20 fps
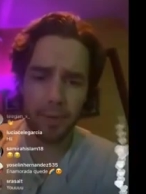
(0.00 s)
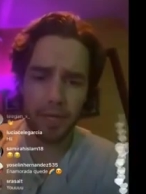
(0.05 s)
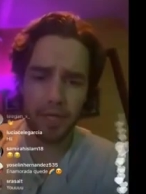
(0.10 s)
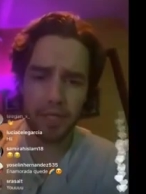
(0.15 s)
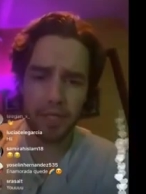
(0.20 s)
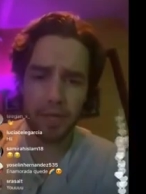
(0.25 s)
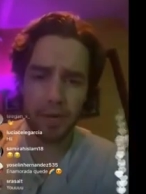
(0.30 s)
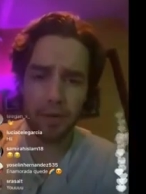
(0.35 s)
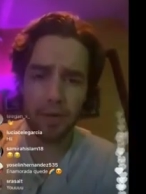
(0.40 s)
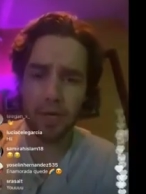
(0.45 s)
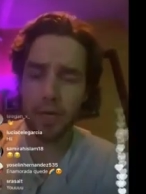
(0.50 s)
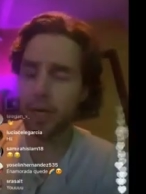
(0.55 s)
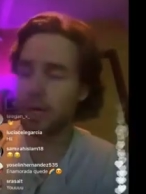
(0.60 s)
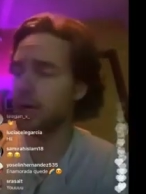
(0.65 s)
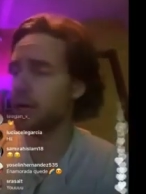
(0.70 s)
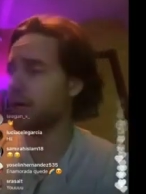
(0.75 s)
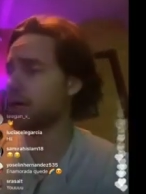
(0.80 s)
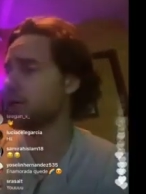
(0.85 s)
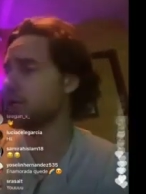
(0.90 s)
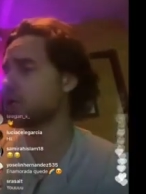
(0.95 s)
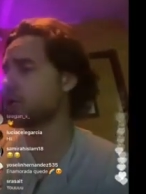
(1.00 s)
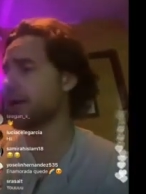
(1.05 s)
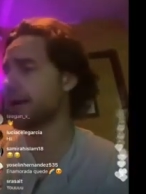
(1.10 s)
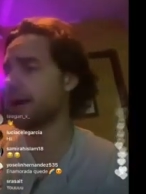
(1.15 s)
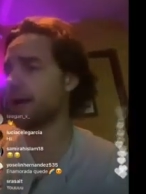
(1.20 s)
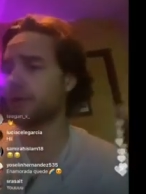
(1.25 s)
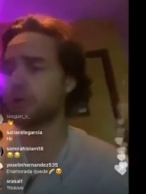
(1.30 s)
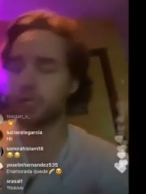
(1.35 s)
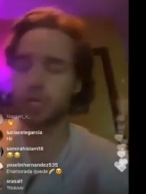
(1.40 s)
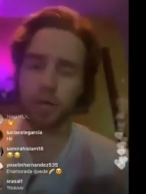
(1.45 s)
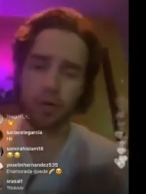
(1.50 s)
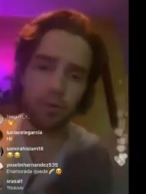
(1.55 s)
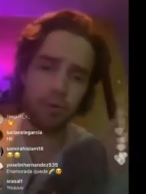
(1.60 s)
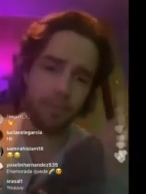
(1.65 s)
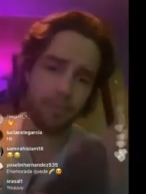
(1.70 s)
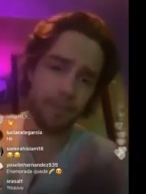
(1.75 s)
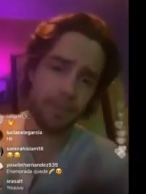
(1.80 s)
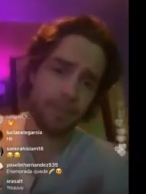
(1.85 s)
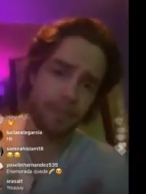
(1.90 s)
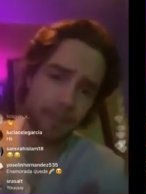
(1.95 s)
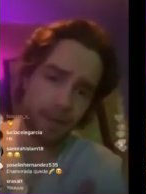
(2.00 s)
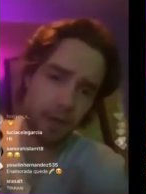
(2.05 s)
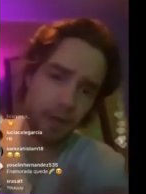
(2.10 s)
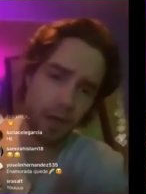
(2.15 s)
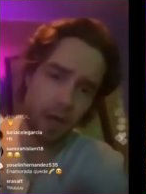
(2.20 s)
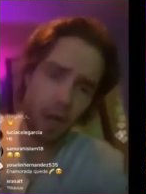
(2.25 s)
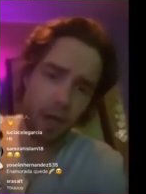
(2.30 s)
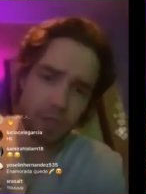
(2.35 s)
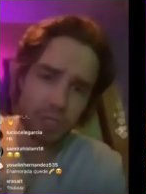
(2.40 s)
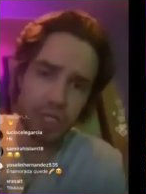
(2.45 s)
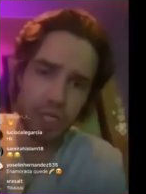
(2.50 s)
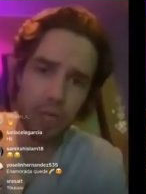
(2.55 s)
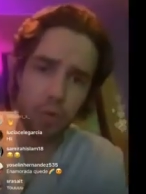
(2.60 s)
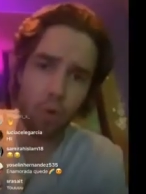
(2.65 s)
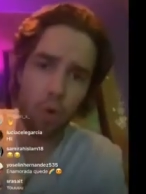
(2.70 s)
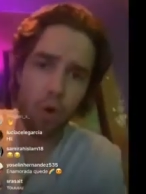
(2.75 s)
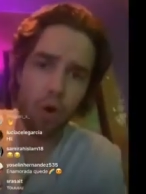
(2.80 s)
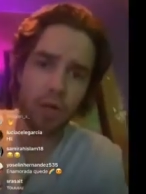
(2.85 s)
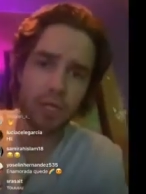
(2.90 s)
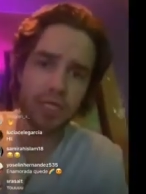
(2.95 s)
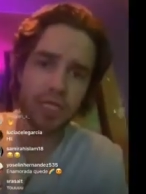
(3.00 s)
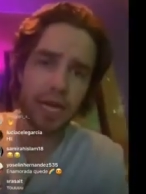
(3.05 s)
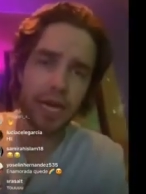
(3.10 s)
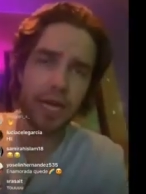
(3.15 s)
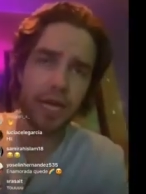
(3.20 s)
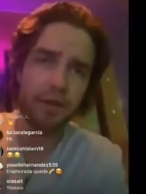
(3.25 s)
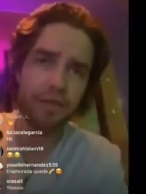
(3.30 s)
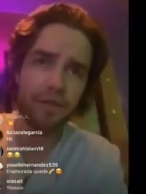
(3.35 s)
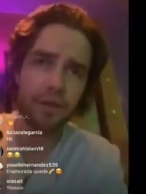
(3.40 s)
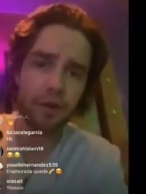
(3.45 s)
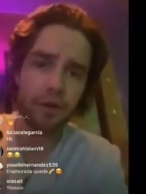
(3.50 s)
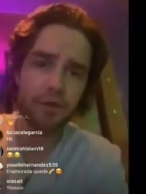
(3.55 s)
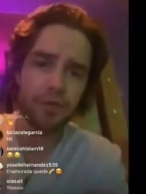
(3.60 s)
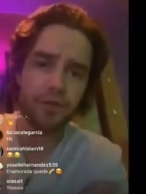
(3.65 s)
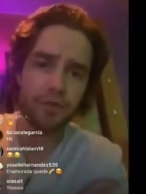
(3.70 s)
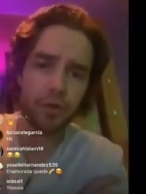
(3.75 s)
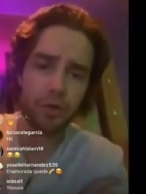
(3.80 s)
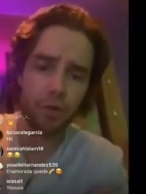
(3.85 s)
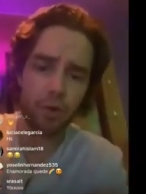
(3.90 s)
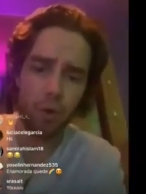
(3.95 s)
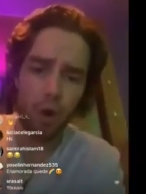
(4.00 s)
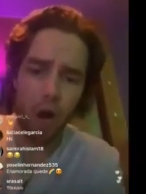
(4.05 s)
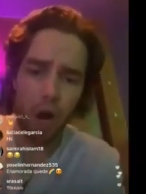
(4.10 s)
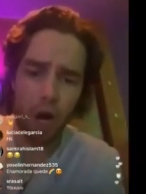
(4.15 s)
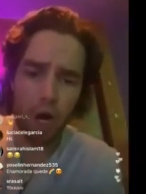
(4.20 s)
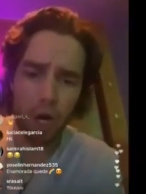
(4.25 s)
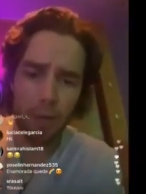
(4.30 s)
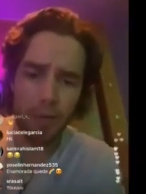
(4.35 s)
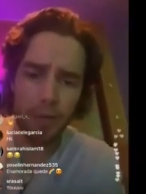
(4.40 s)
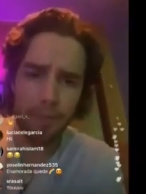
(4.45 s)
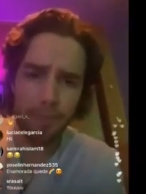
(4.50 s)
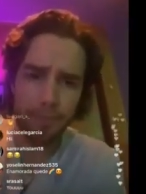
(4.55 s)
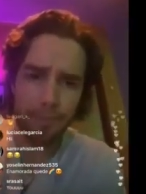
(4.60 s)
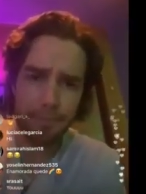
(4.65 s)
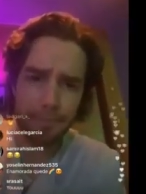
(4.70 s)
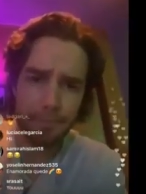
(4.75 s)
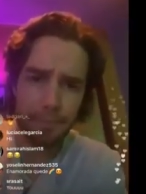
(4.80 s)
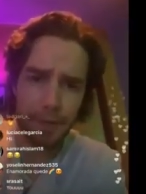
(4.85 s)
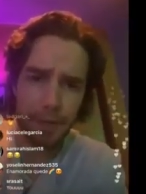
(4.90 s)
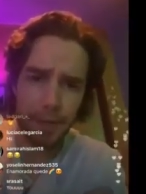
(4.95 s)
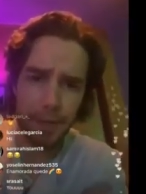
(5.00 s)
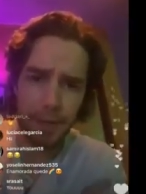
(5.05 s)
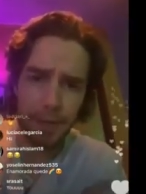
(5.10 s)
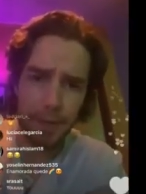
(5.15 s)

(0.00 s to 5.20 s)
but yeah, please go and uh, and check out the show. I'll see you all on Saturday for those of you who are coming.